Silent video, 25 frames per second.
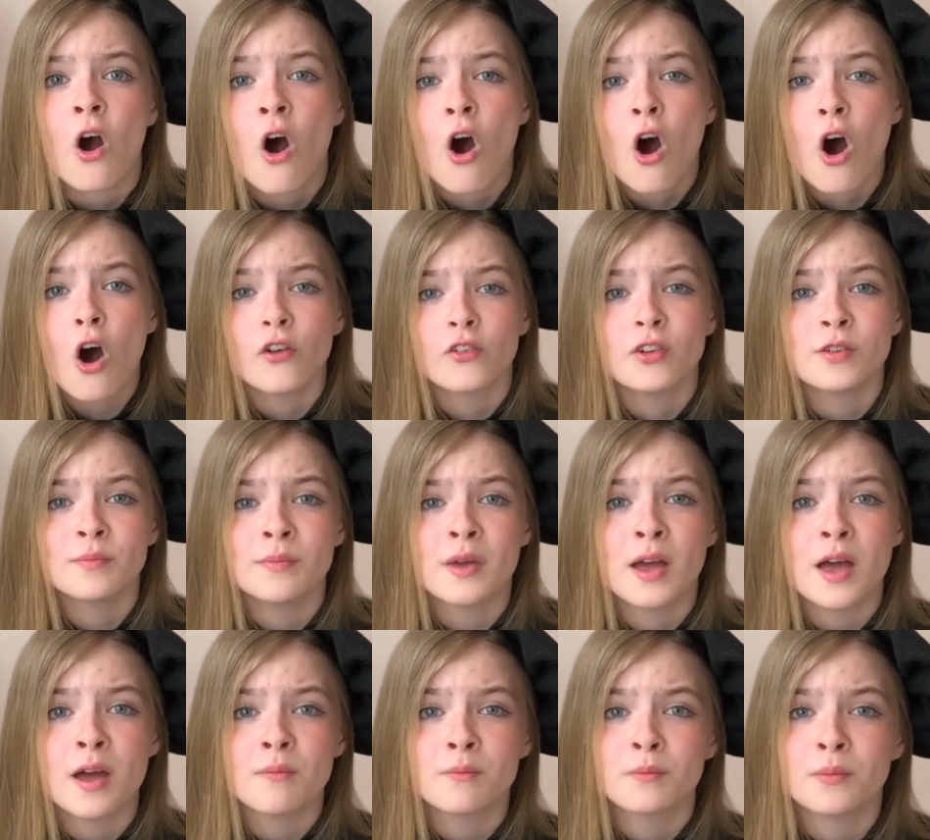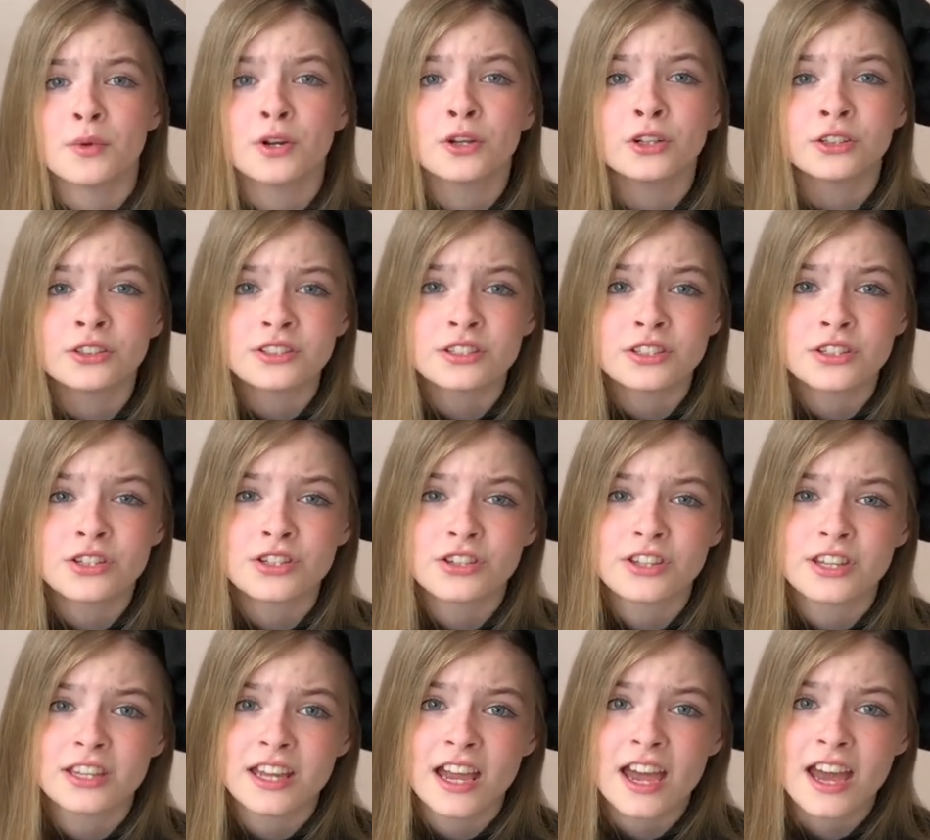I'll remember to
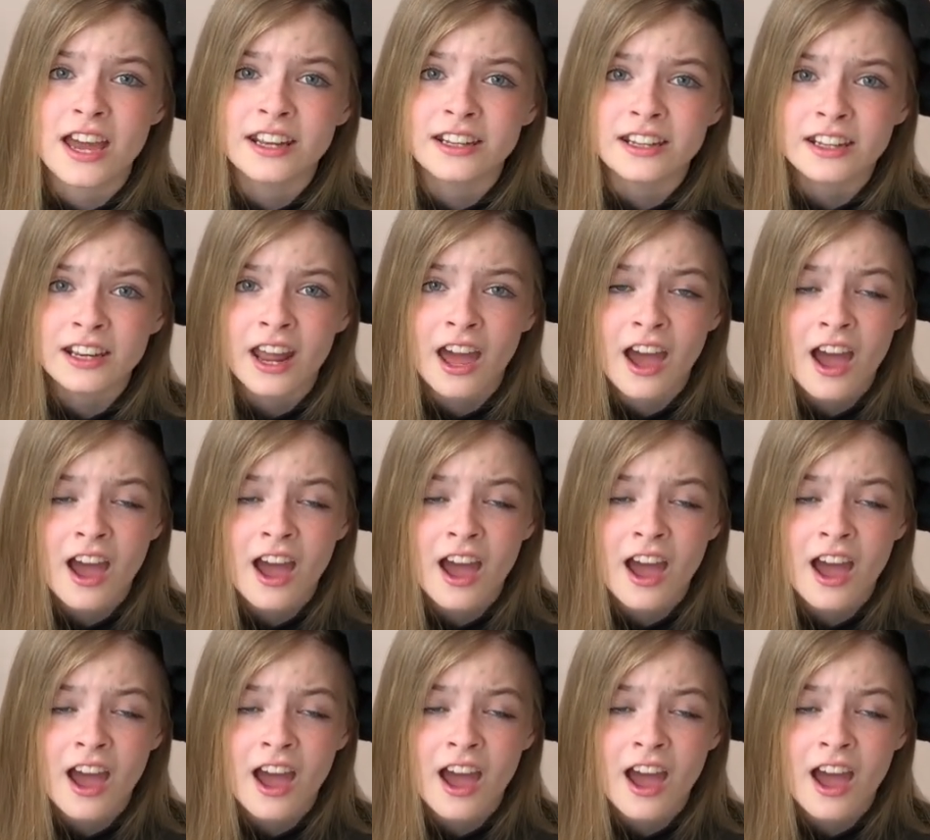the end.